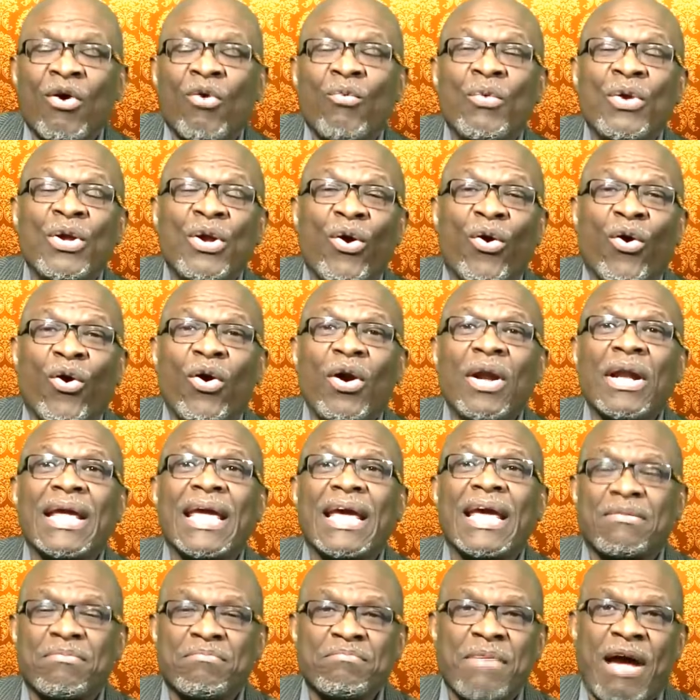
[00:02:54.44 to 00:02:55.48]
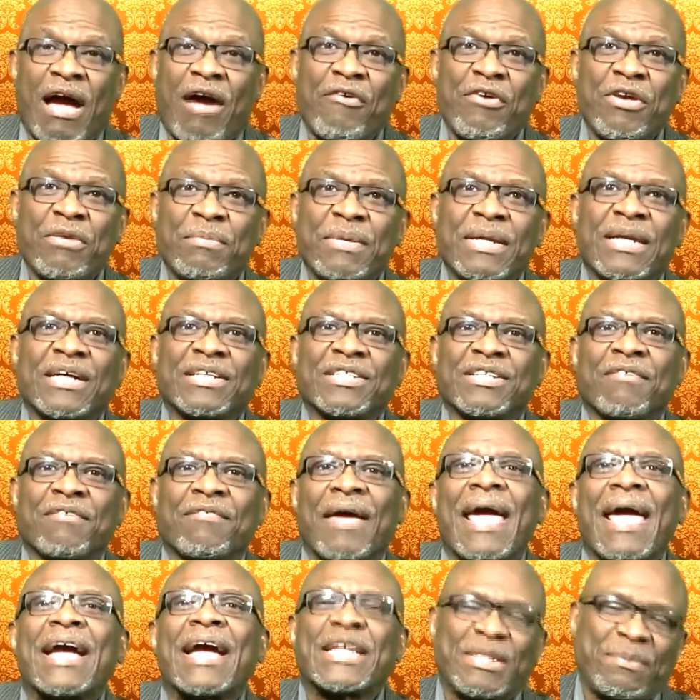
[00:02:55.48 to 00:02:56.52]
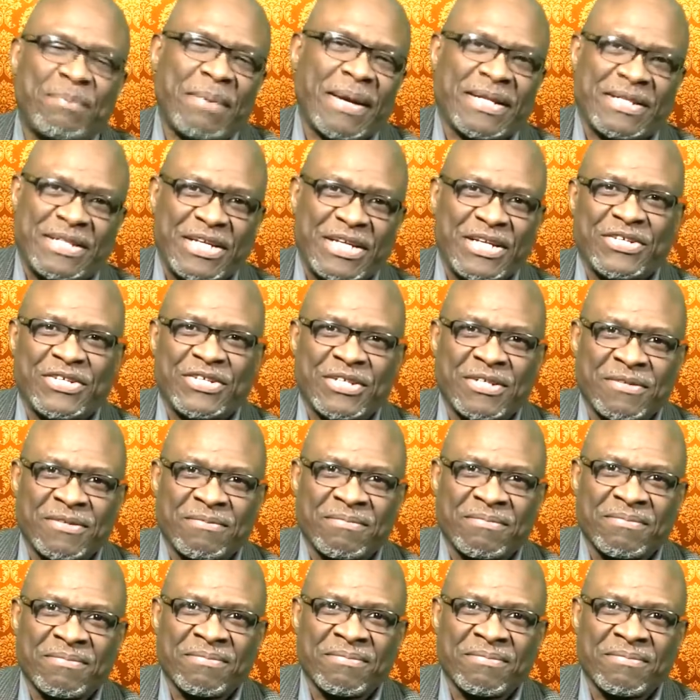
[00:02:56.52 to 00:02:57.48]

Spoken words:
we all get married because of expectation.